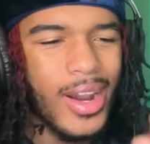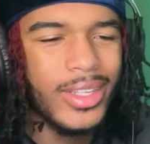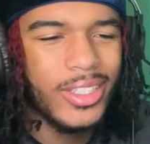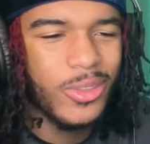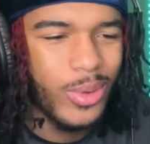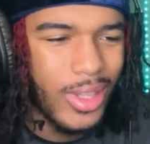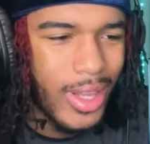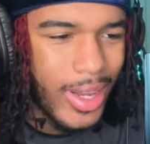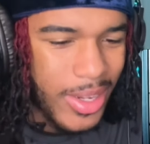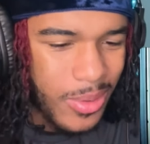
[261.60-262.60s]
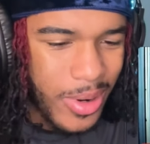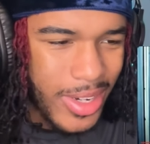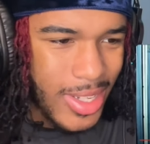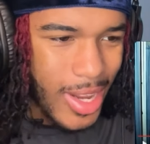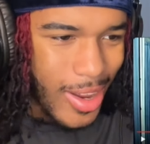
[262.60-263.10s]
Just realized, where's
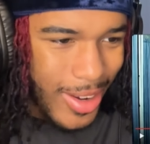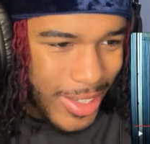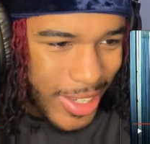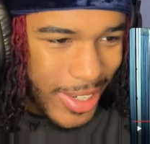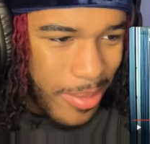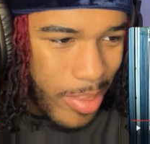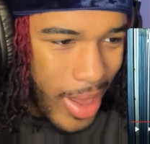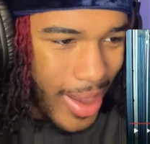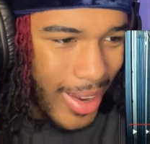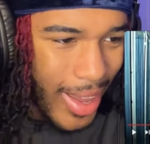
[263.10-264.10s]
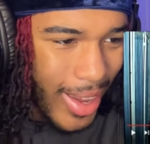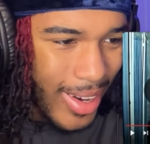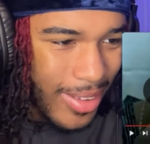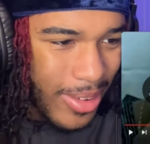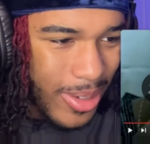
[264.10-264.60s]
the energy in the band? They ain't
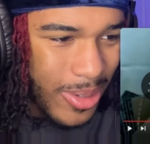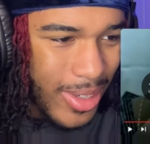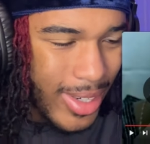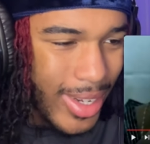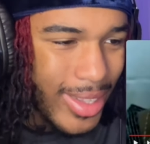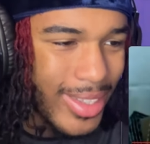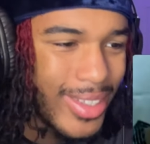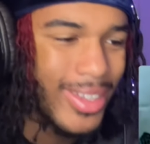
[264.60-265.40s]
even doing nothing.